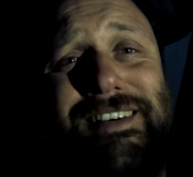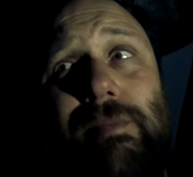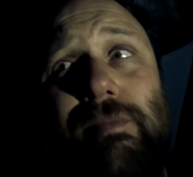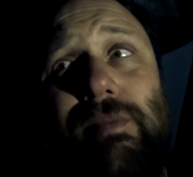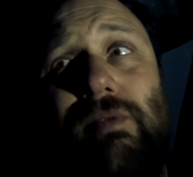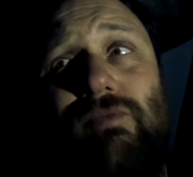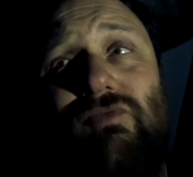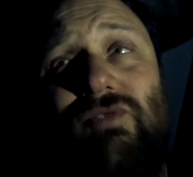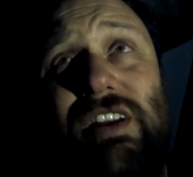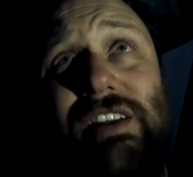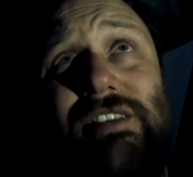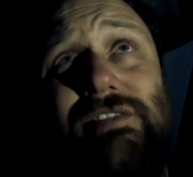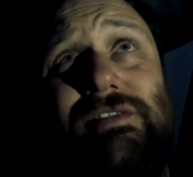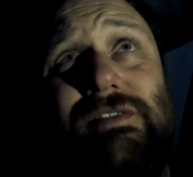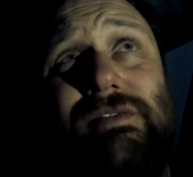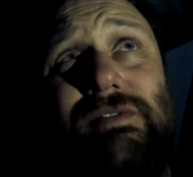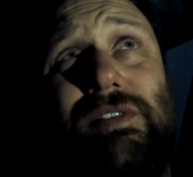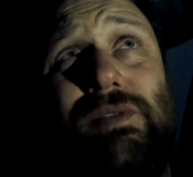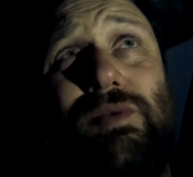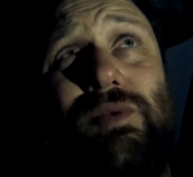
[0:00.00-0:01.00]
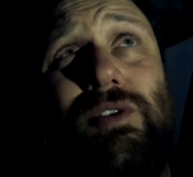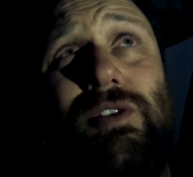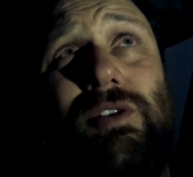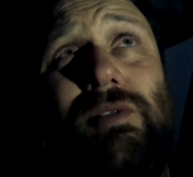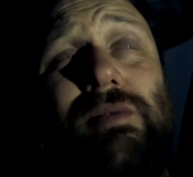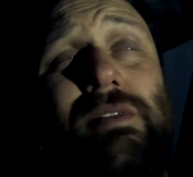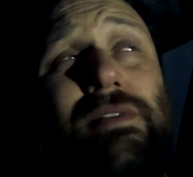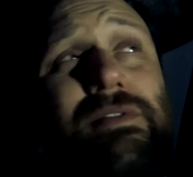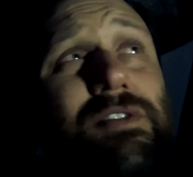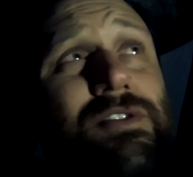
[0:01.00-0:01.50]
I'm relatively
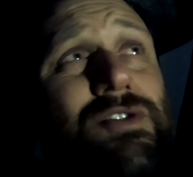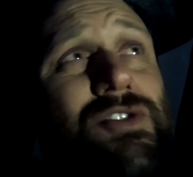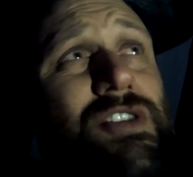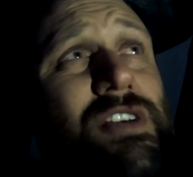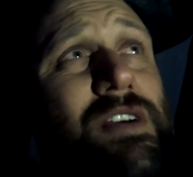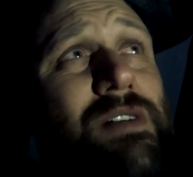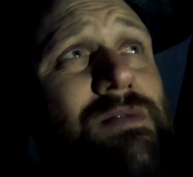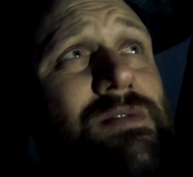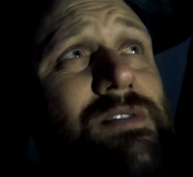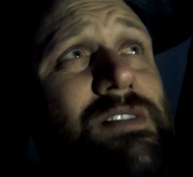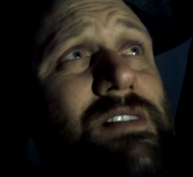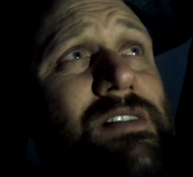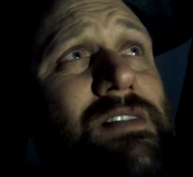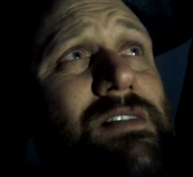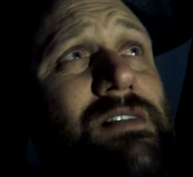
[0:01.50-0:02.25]
warm, I've got shelter.